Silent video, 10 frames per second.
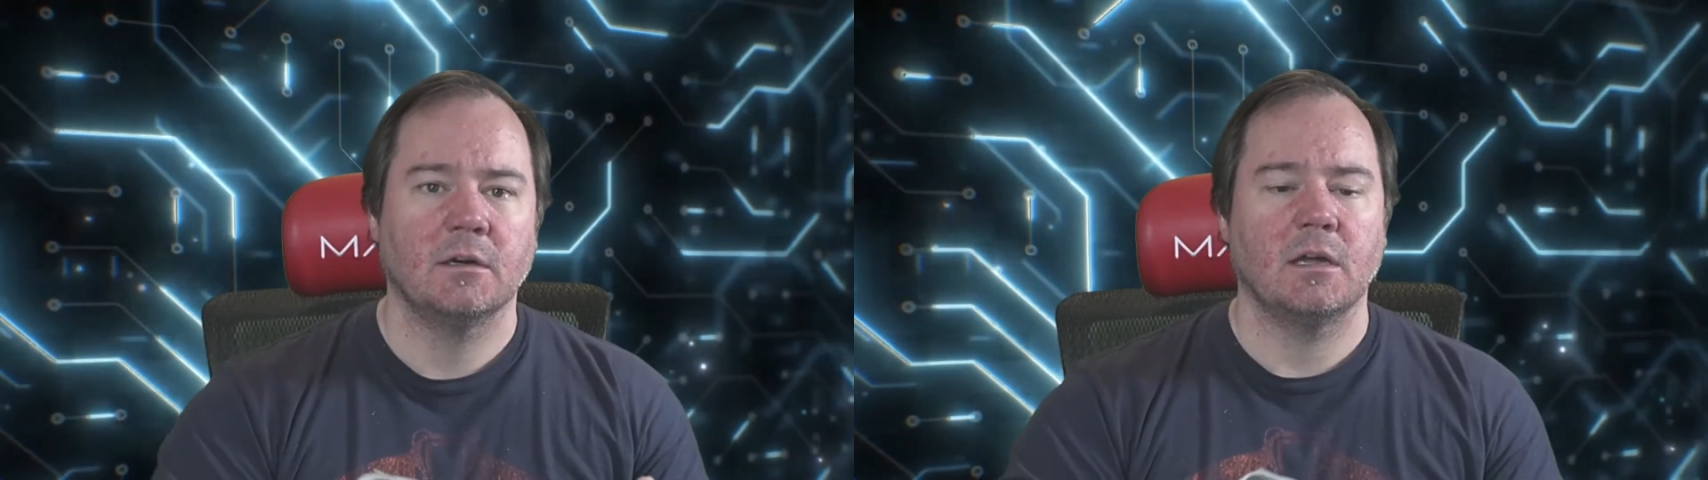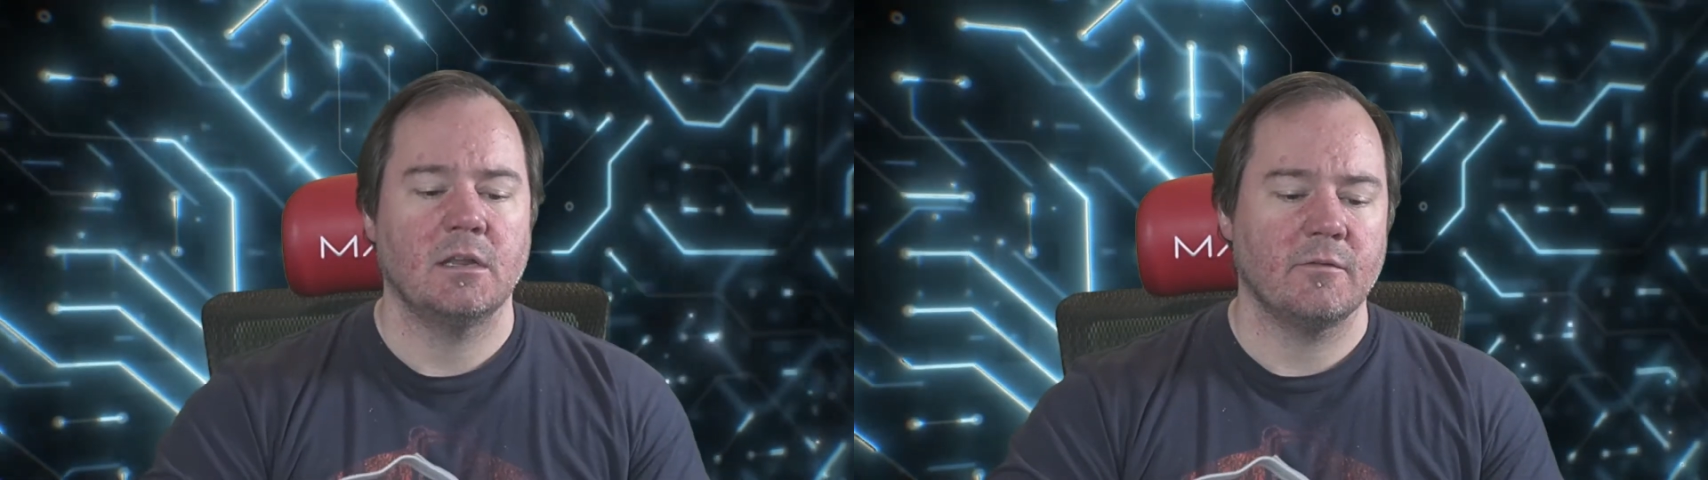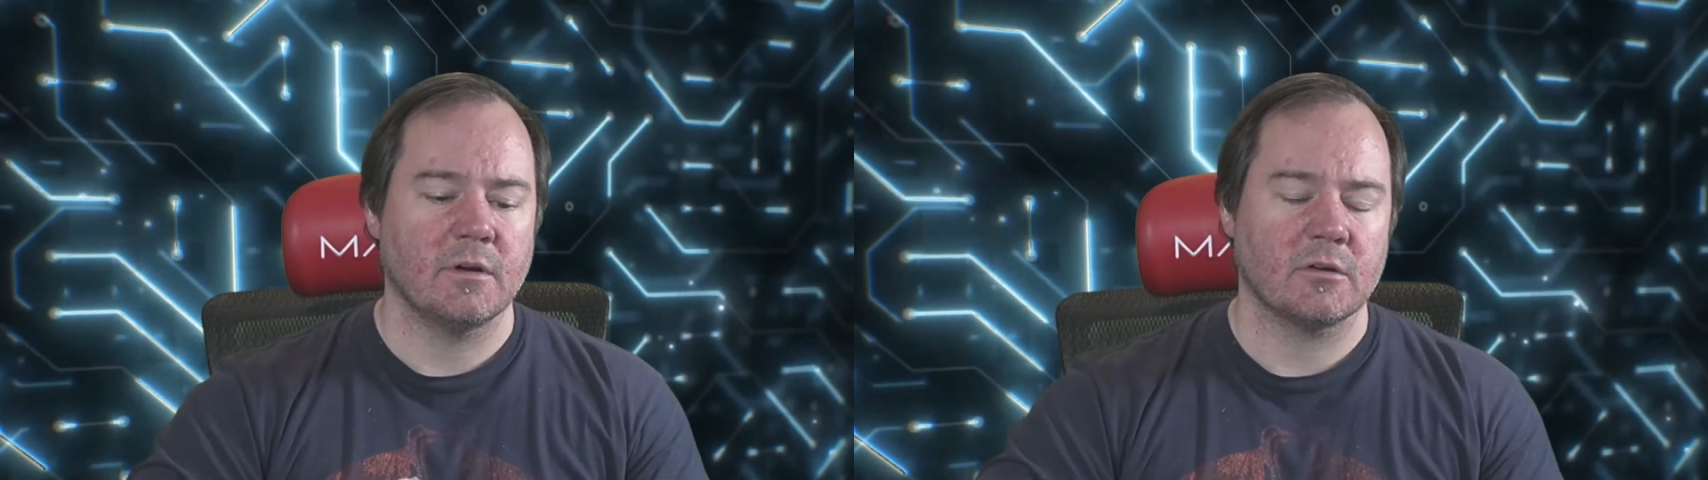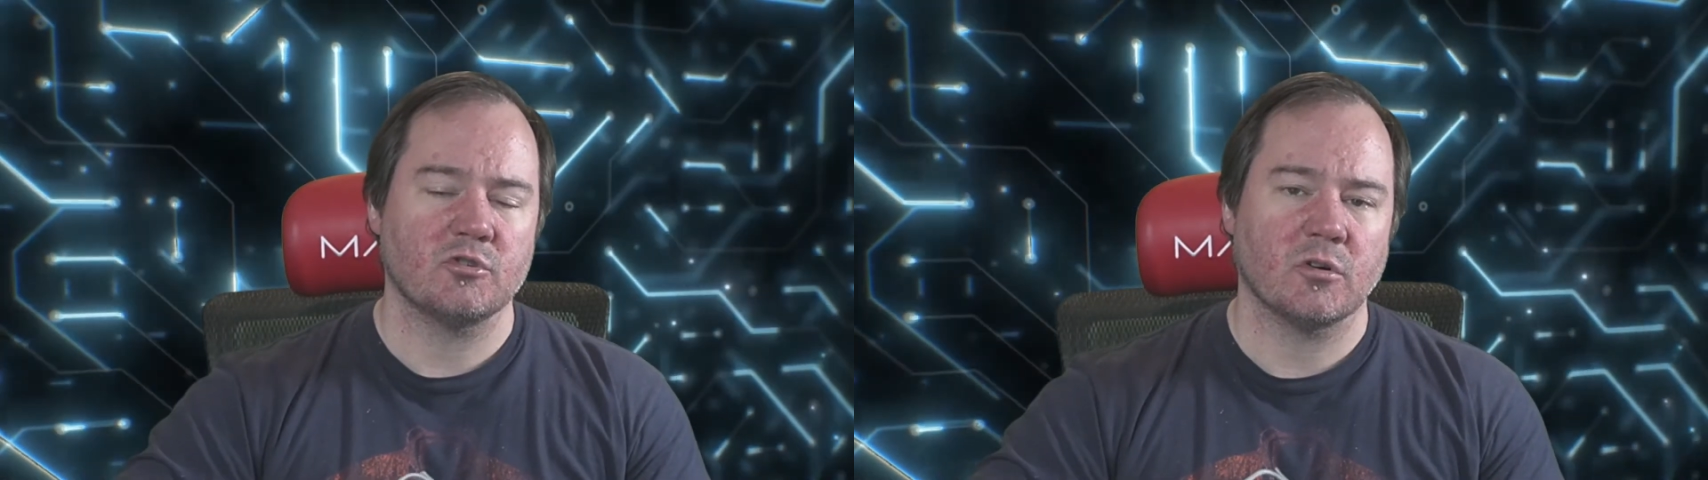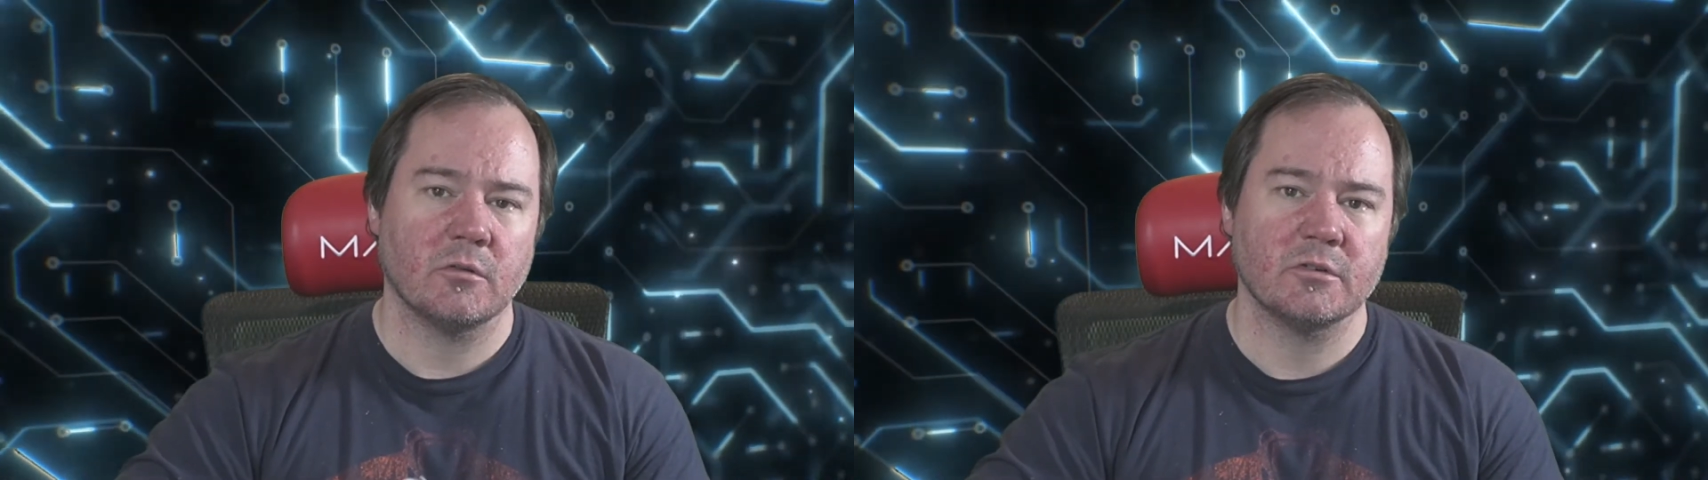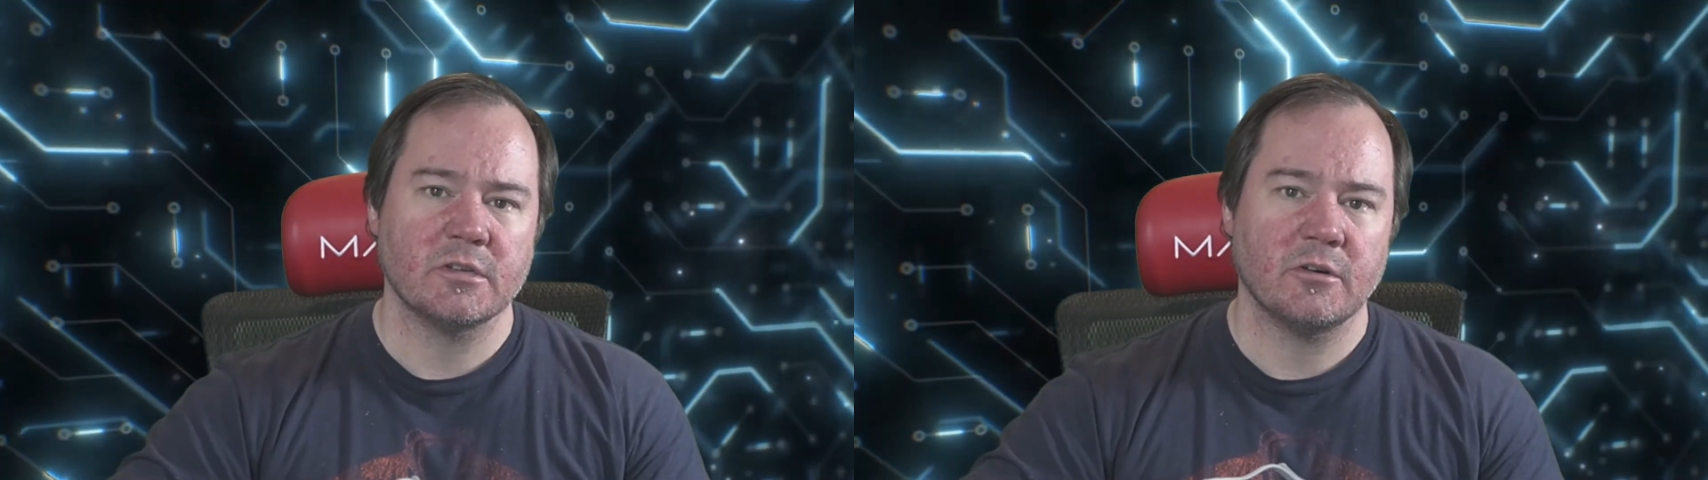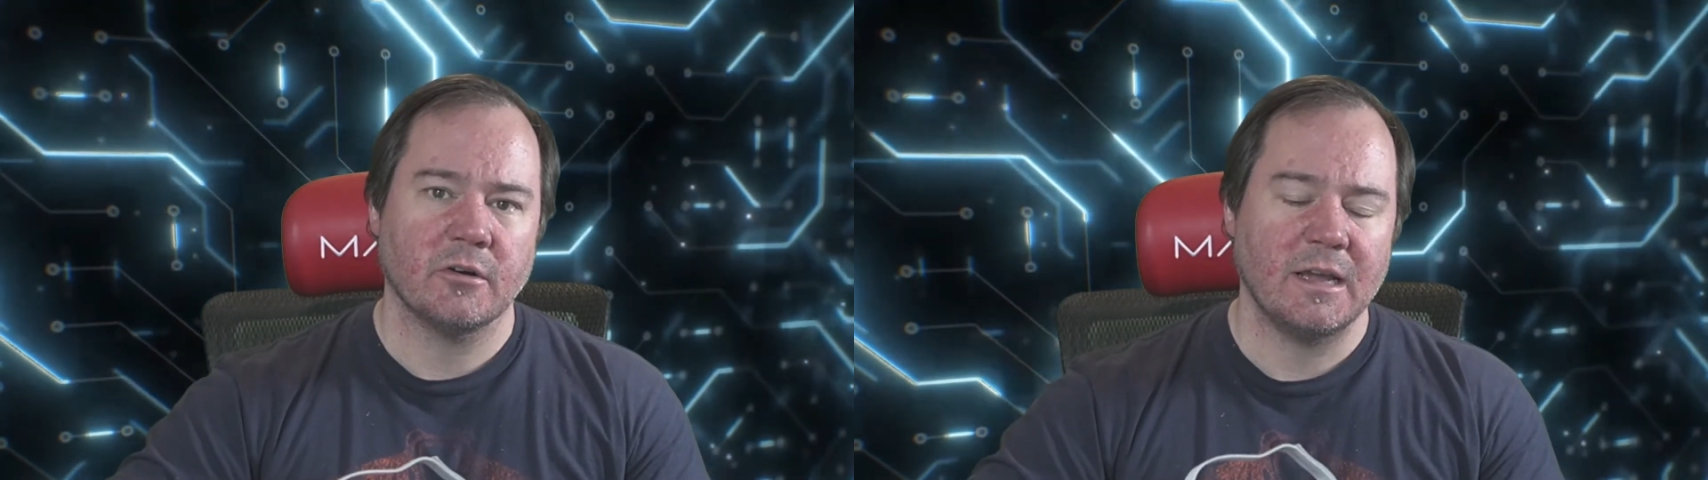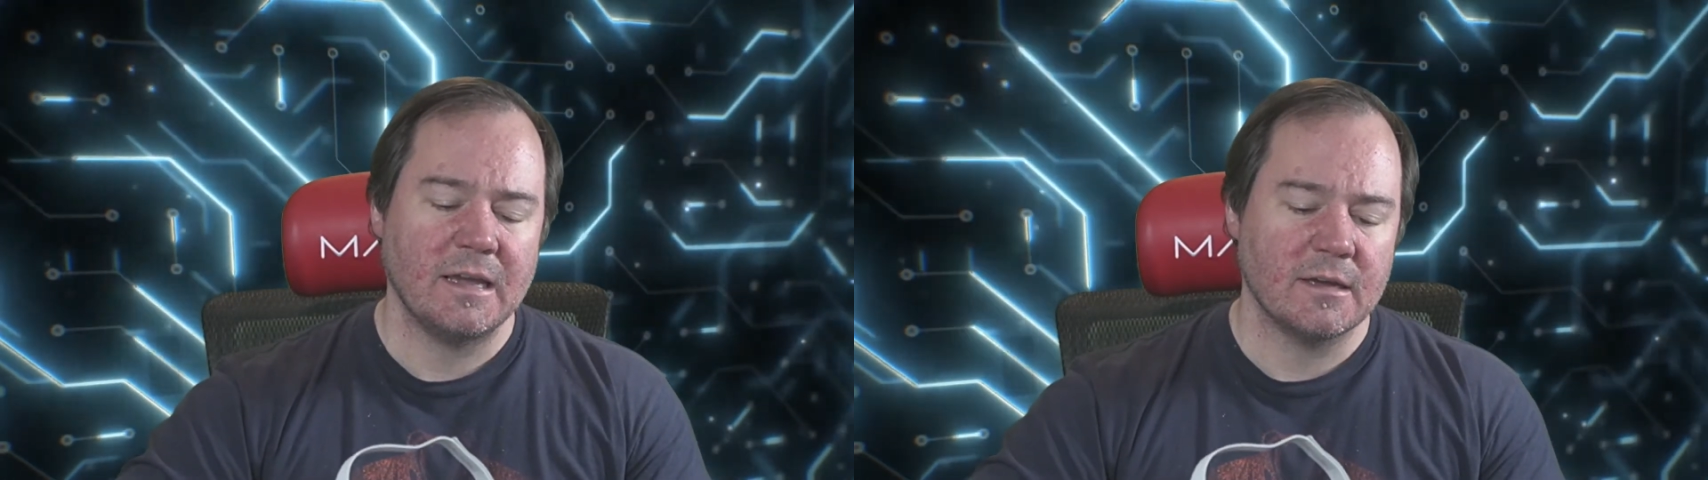and you've got controllers in your
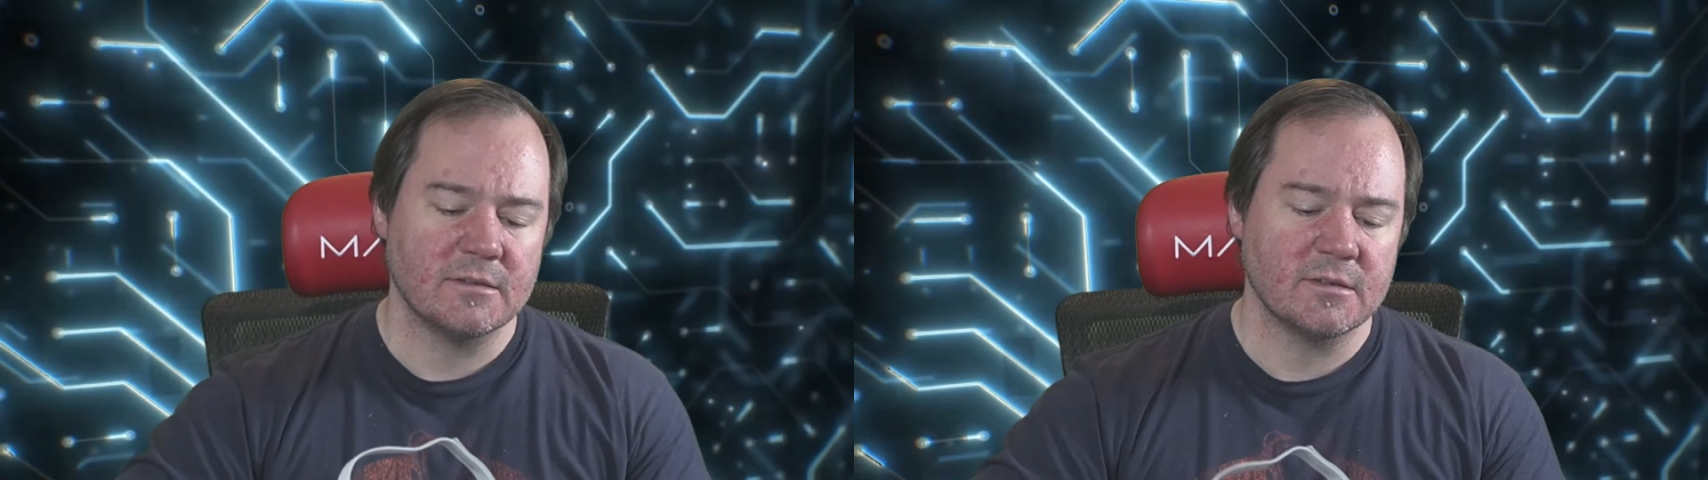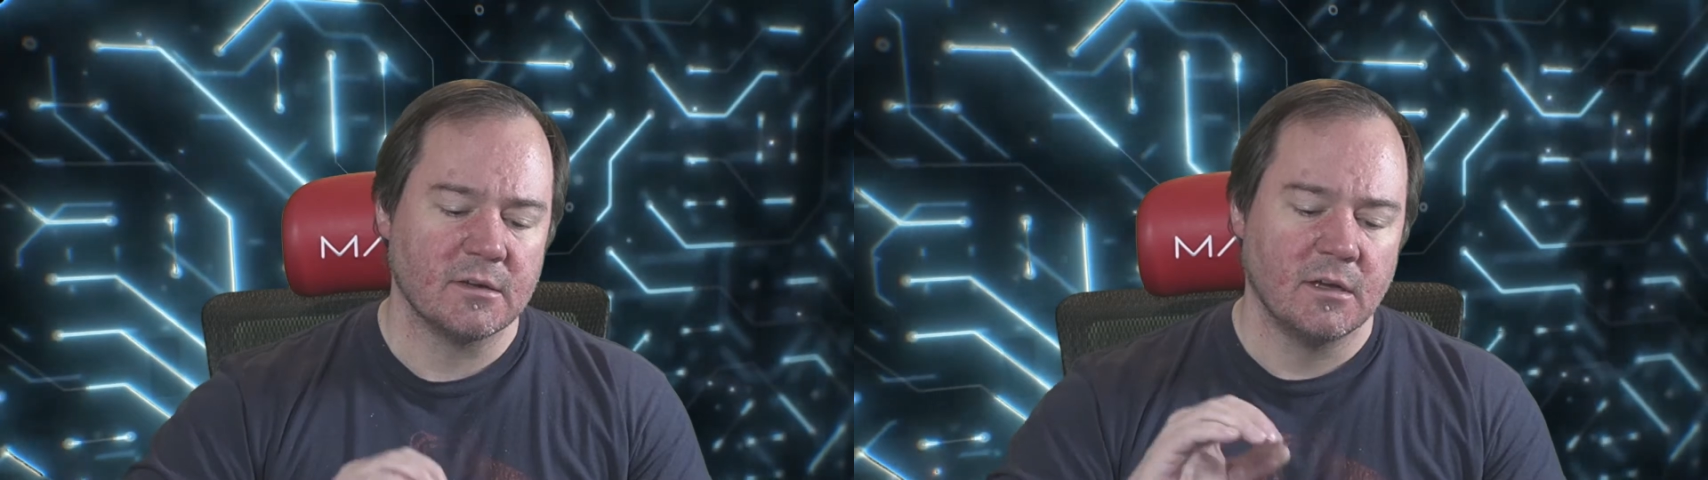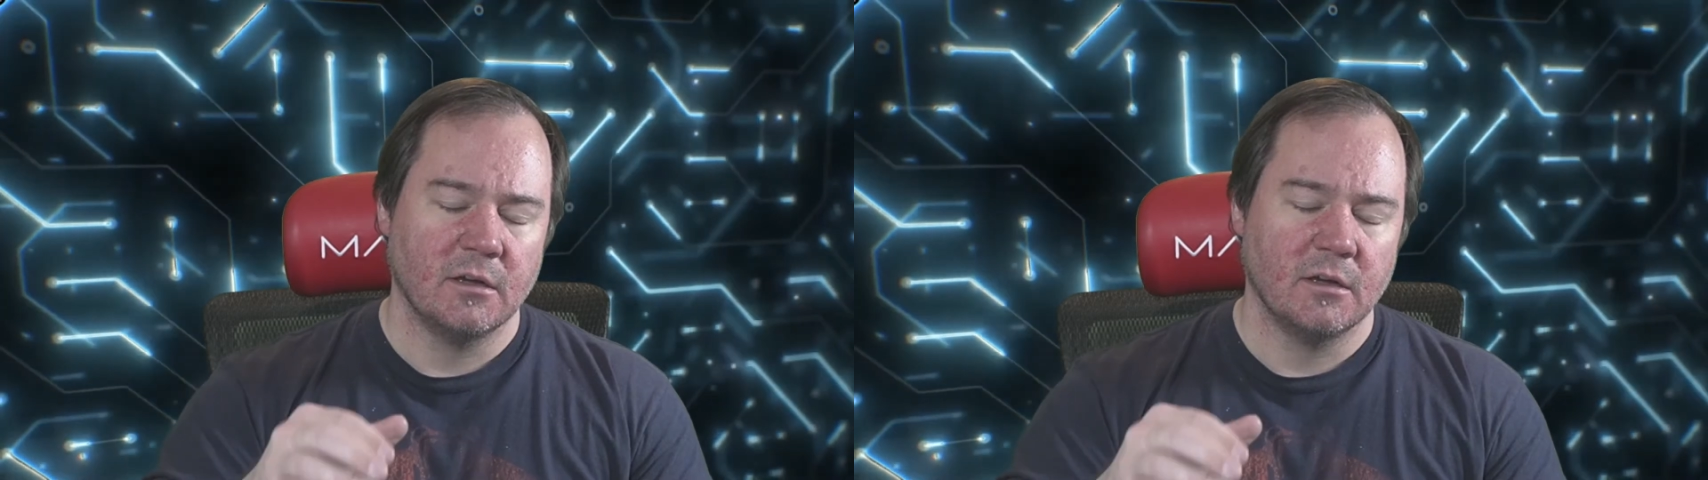hands,